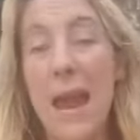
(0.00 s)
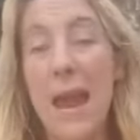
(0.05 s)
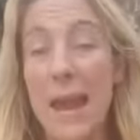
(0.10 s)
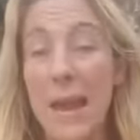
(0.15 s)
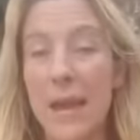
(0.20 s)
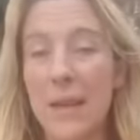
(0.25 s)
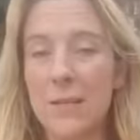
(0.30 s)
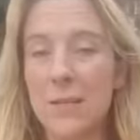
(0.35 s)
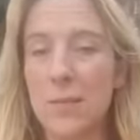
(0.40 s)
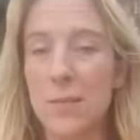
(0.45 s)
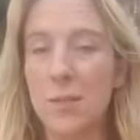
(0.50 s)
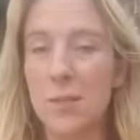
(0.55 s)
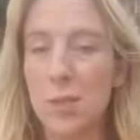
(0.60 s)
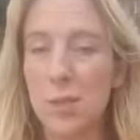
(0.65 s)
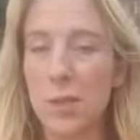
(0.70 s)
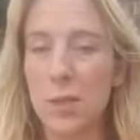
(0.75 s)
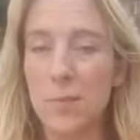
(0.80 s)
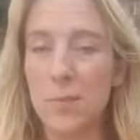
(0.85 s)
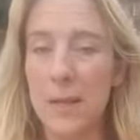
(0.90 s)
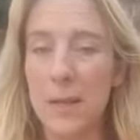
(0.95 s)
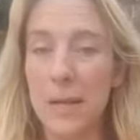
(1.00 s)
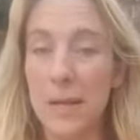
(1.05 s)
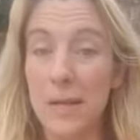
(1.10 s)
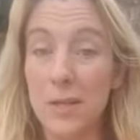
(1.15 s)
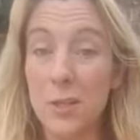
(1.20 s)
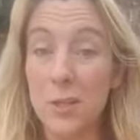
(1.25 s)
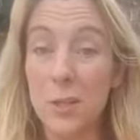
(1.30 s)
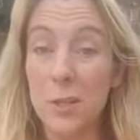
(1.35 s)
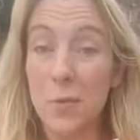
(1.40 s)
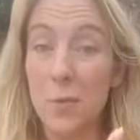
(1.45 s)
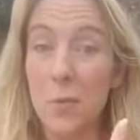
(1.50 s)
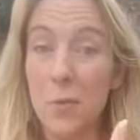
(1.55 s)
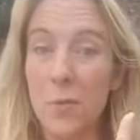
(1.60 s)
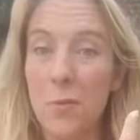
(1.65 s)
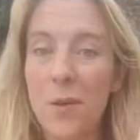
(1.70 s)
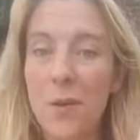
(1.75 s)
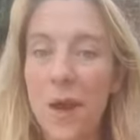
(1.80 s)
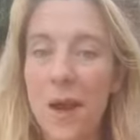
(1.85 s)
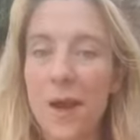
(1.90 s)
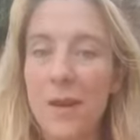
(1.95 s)
and took me into
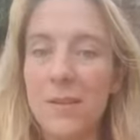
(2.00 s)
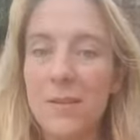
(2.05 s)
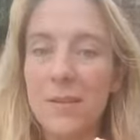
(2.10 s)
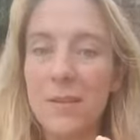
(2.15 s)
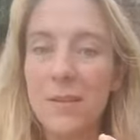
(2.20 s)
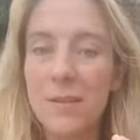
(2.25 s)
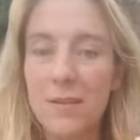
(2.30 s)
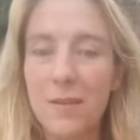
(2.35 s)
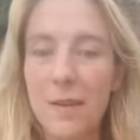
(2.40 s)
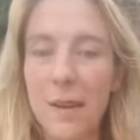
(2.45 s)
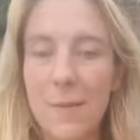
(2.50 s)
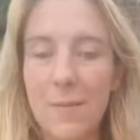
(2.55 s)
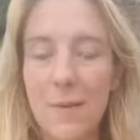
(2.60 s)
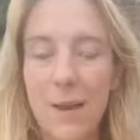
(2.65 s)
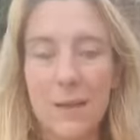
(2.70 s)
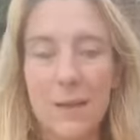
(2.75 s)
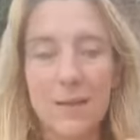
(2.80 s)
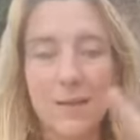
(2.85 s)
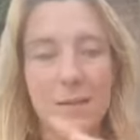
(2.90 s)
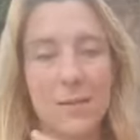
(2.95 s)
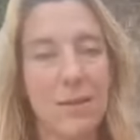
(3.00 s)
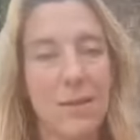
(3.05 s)
that climax,